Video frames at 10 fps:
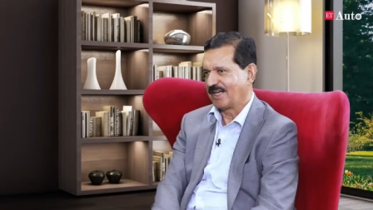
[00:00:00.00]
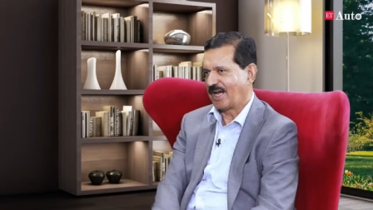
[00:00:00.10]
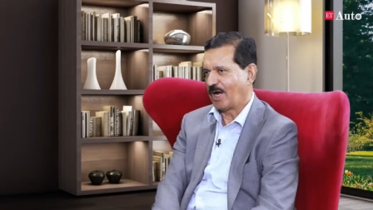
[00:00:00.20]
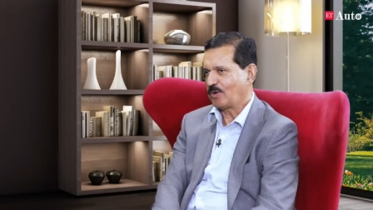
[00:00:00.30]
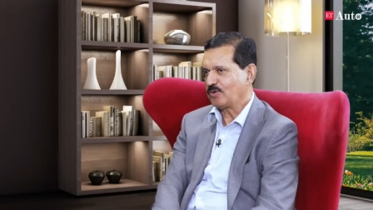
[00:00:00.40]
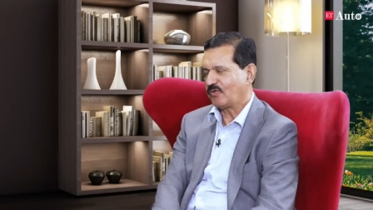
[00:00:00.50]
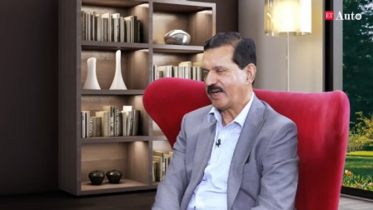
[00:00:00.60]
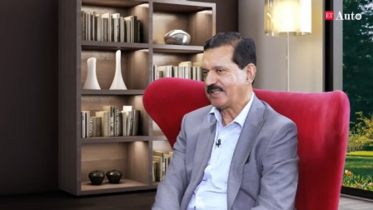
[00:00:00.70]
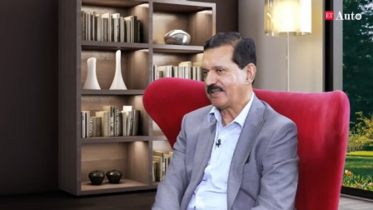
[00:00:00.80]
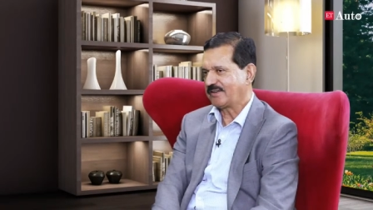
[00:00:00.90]
how you
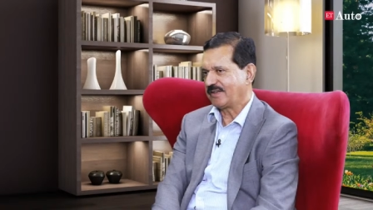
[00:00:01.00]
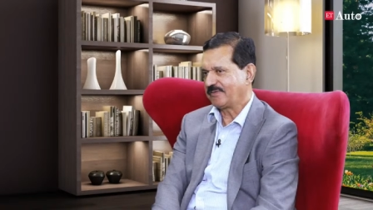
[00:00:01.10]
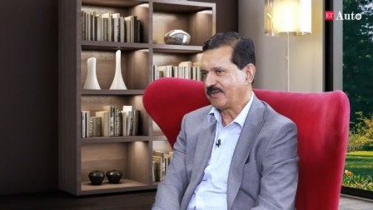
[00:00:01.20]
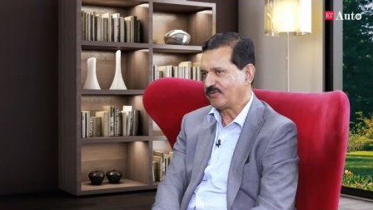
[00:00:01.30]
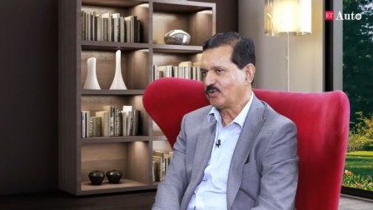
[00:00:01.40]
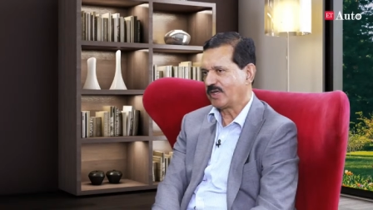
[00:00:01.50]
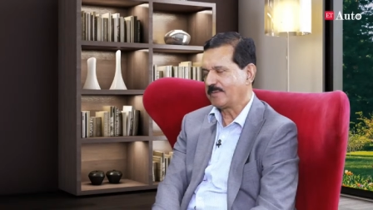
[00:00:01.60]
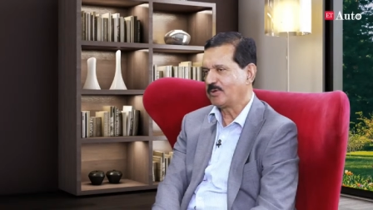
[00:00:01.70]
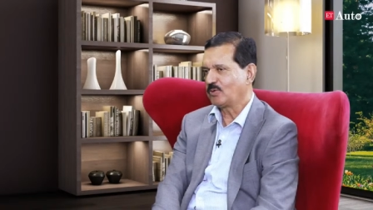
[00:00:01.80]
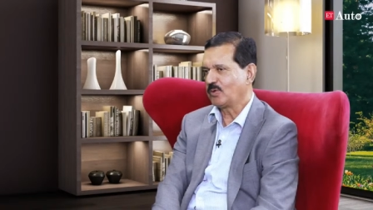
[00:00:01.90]
find that if you are
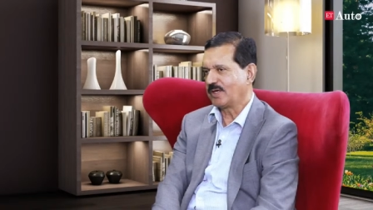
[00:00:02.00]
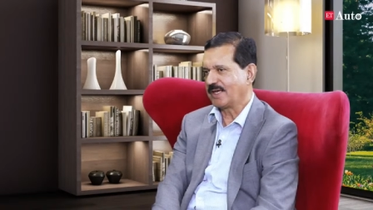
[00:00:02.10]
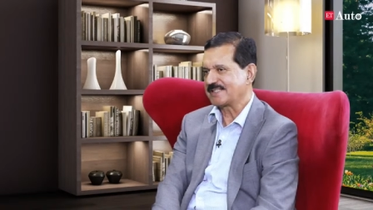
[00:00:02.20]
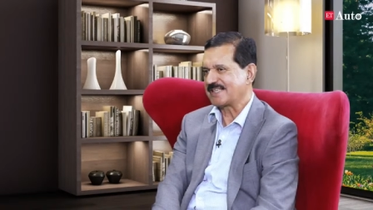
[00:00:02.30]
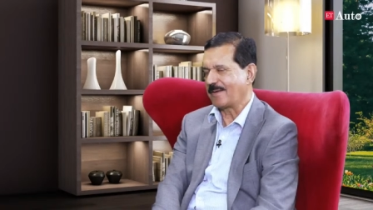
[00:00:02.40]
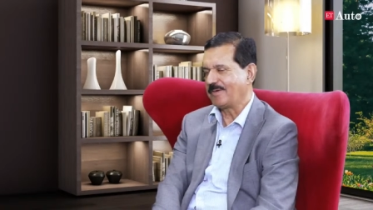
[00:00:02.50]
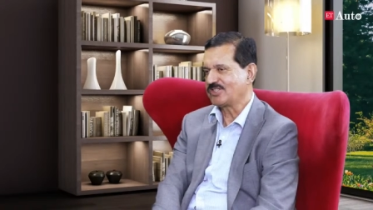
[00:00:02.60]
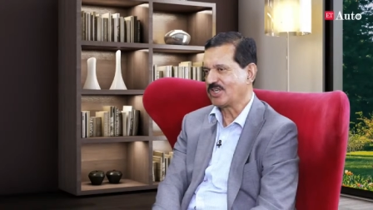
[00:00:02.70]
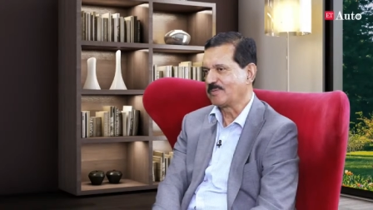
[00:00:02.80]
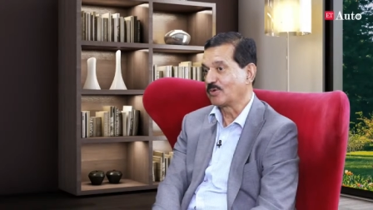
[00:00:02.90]
able to
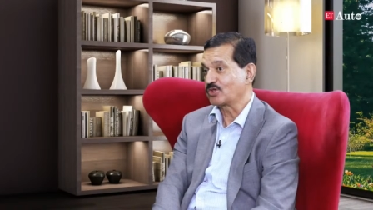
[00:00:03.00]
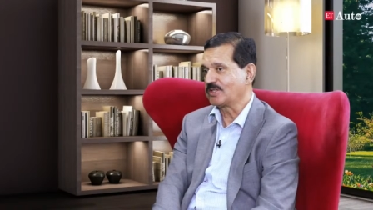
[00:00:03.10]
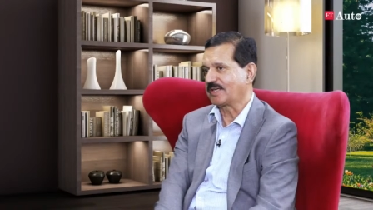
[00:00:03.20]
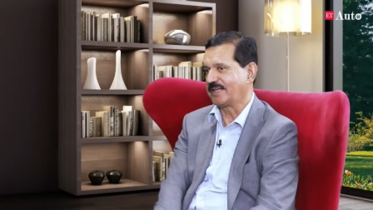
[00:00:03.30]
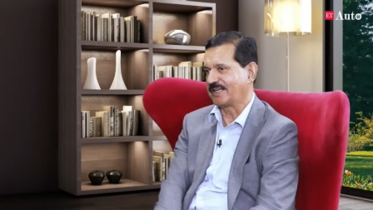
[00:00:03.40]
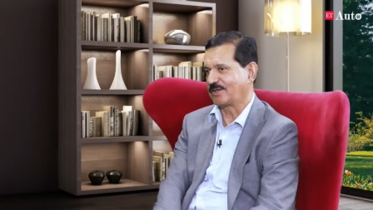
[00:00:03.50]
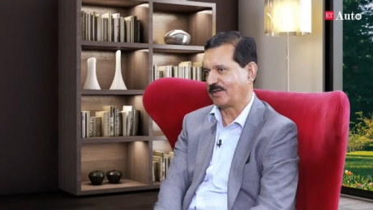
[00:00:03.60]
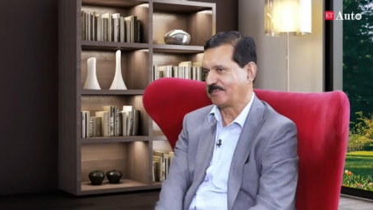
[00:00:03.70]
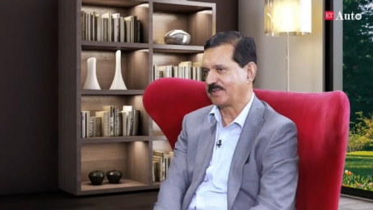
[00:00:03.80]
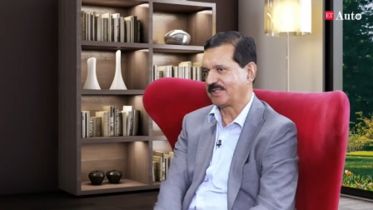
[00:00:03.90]
establish an emotional connect or
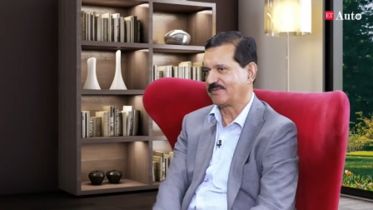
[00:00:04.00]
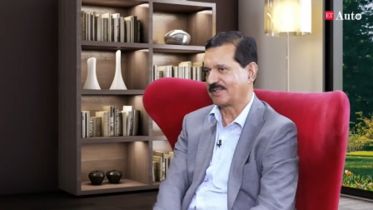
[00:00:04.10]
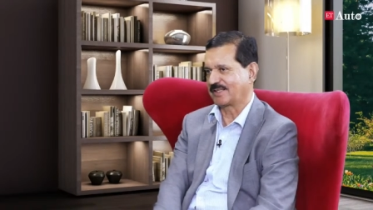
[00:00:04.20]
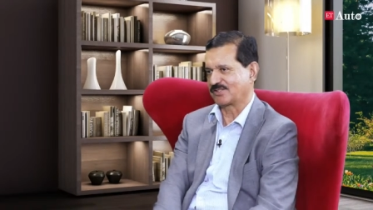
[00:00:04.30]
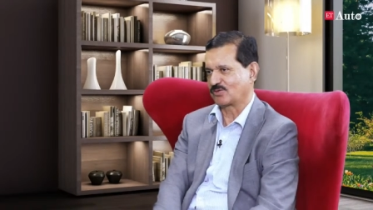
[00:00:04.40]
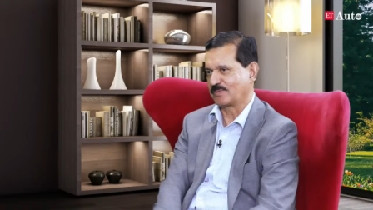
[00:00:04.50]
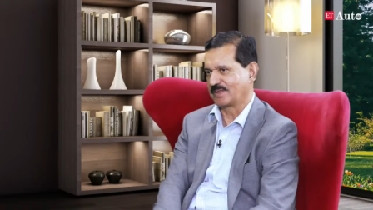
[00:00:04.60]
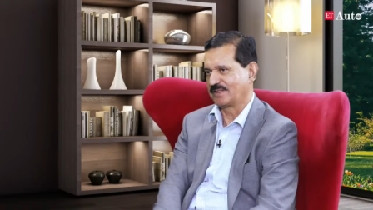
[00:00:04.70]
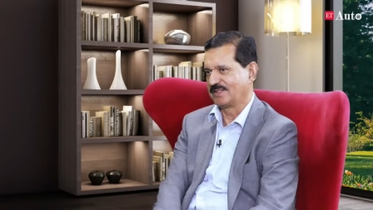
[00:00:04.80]
empathy with a customer,